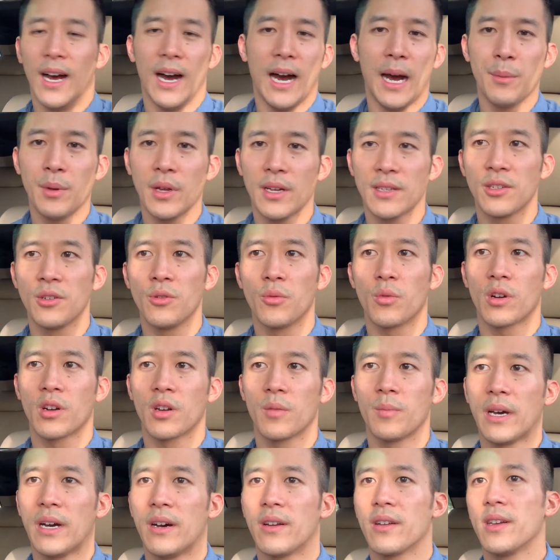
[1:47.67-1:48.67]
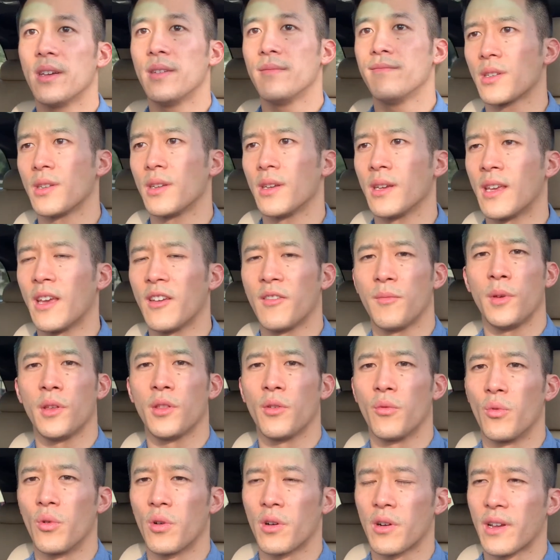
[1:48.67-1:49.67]
I'm not too worried about it. It gave me
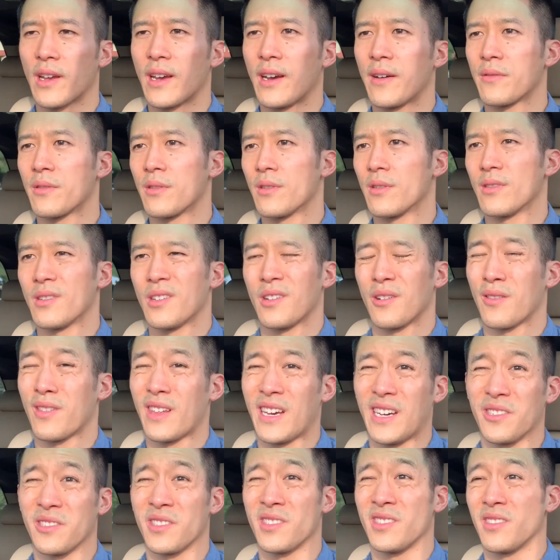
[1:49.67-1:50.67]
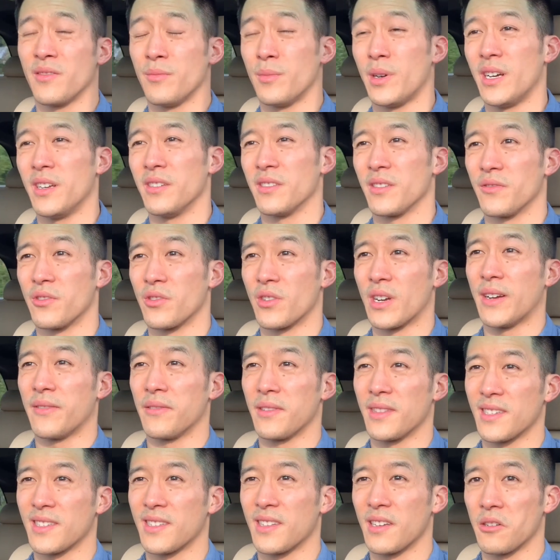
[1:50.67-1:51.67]
the warning after, thousands of miles of
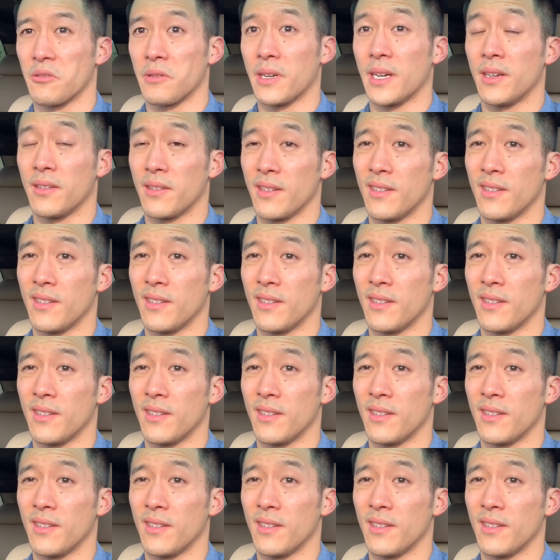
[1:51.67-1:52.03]
driving this thing around,